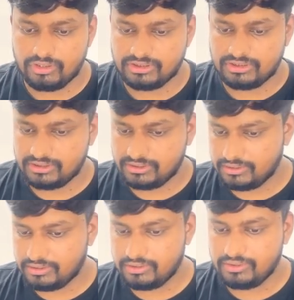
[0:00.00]
this
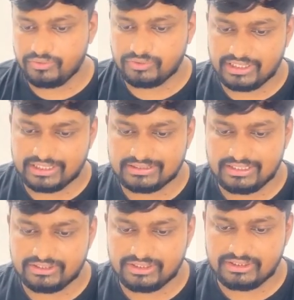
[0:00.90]
using Excel
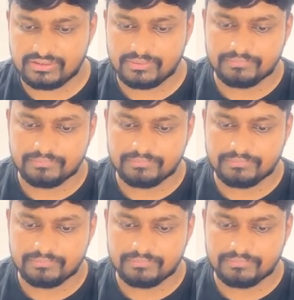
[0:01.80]
sheets.